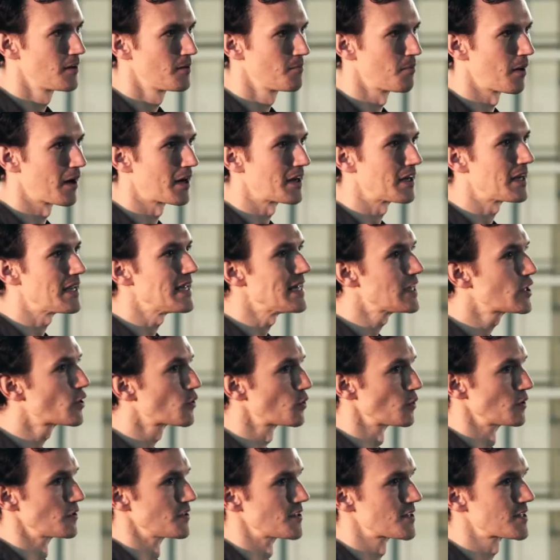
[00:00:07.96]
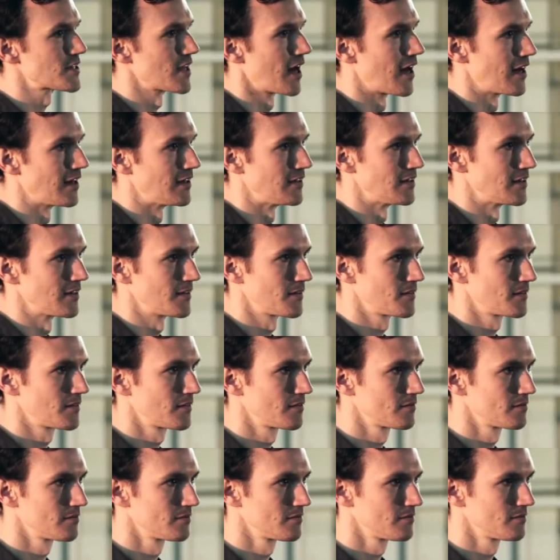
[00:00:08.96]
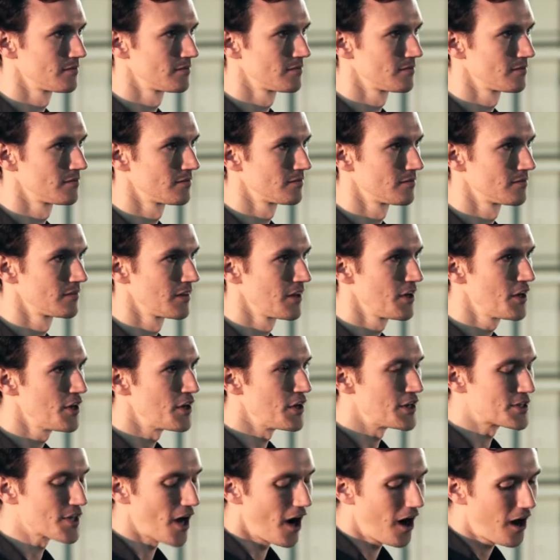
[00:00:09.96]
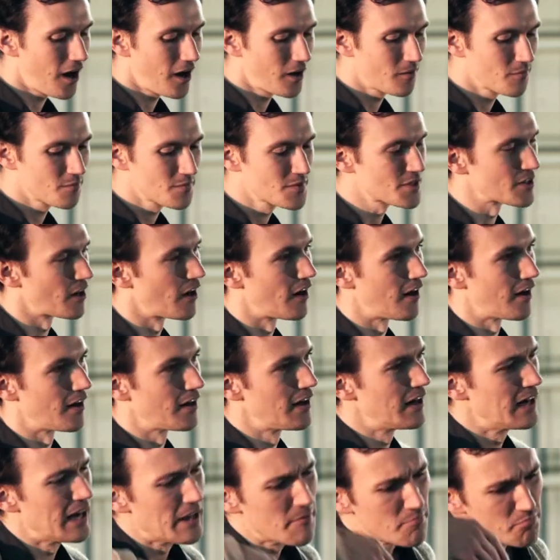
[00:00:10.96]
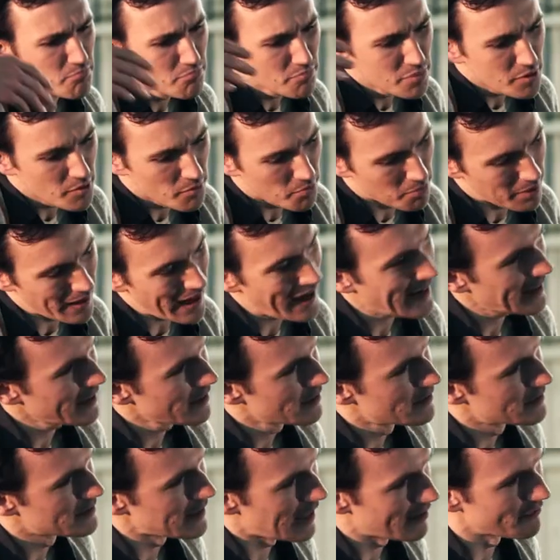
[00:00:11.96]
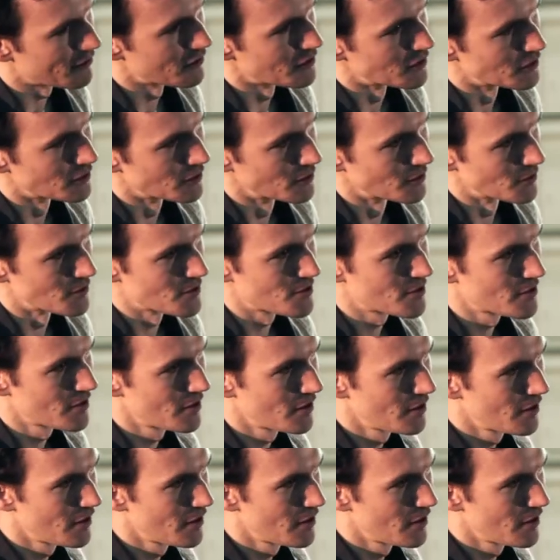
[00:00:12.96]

by an equals sign. His arms are limp black daffodils,